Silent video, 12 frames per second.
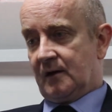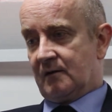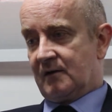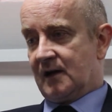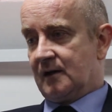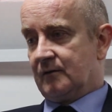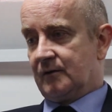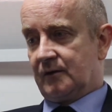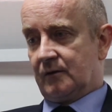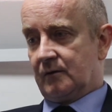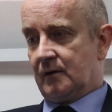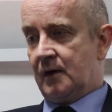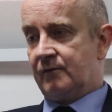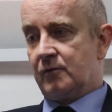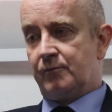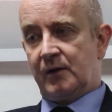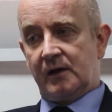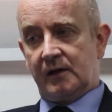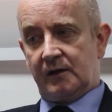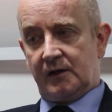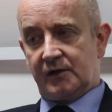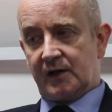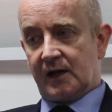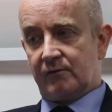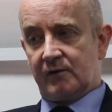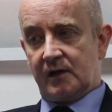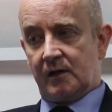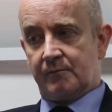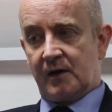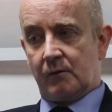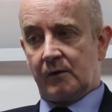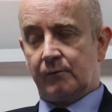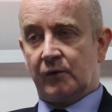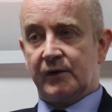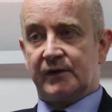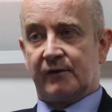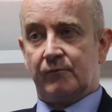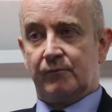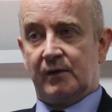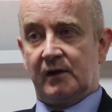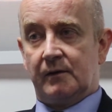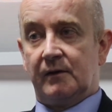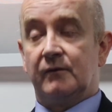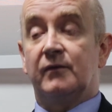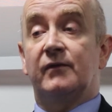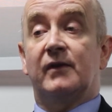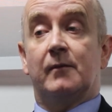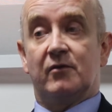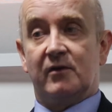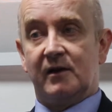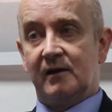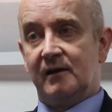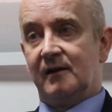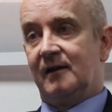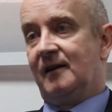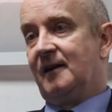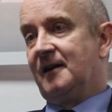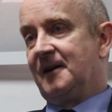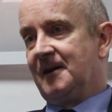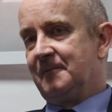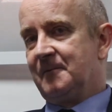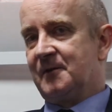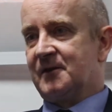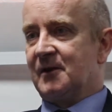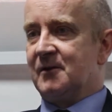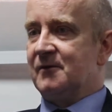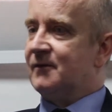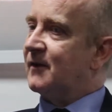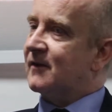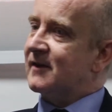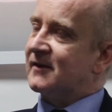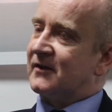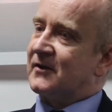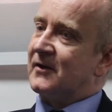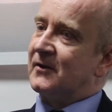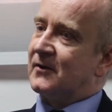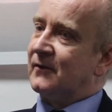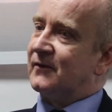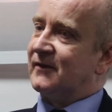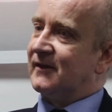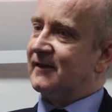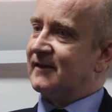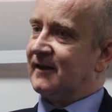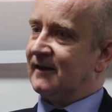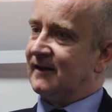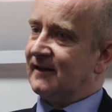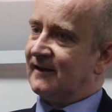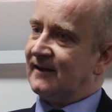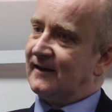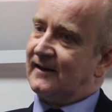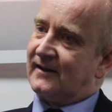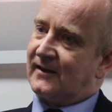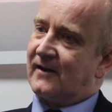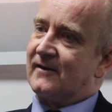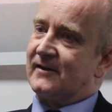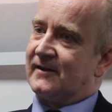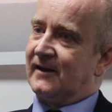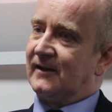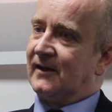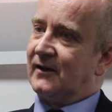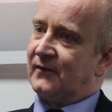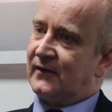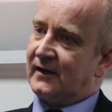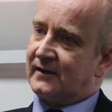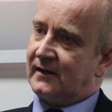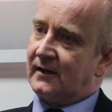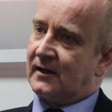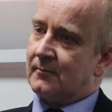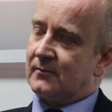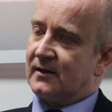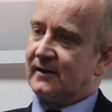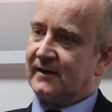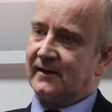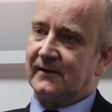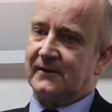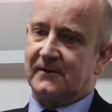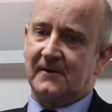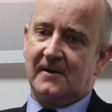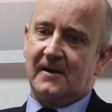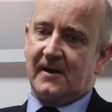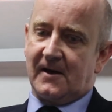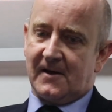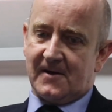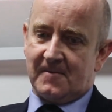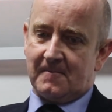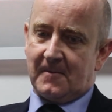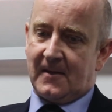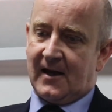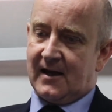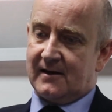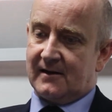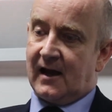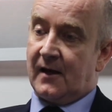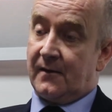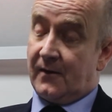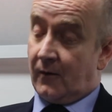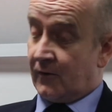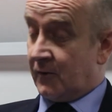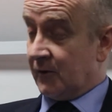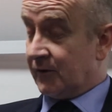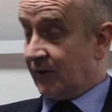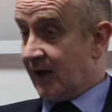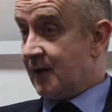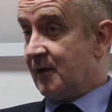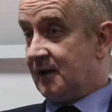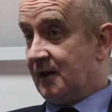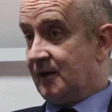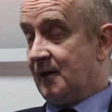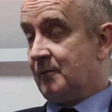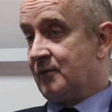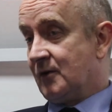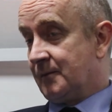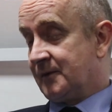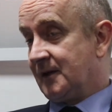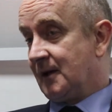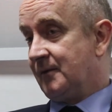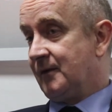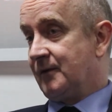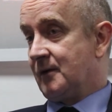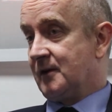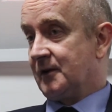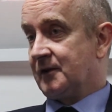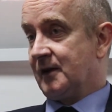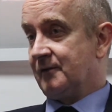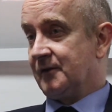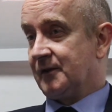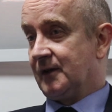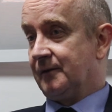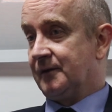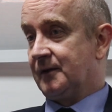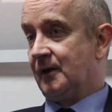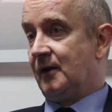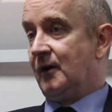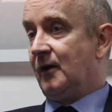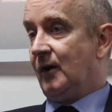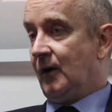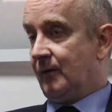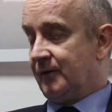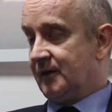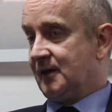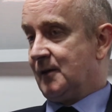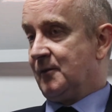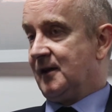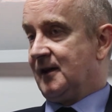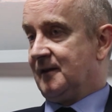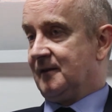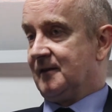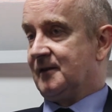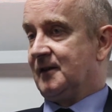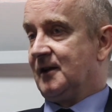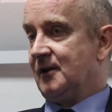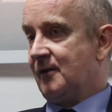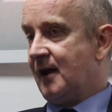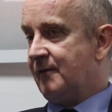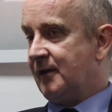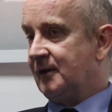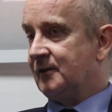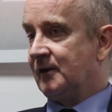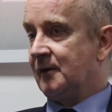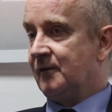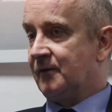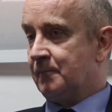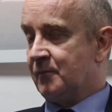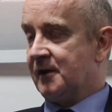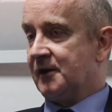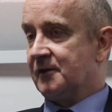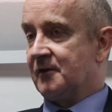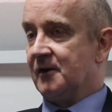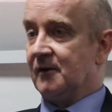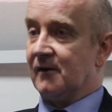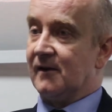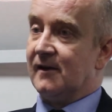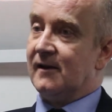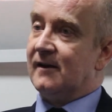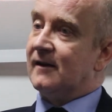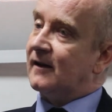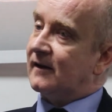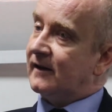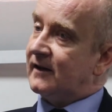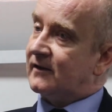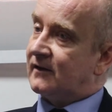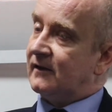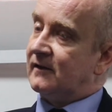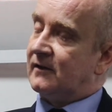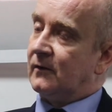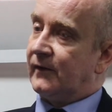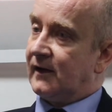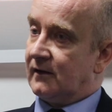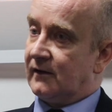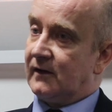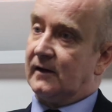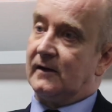around over $1 billion in January, about 1.7 billion in February. So foreigners are showing confidence in our currency and our fixed income markets, and of course their money then props up the foreign exchange reserves of the CBN. So everything's looking pretty strong, at least until the end of the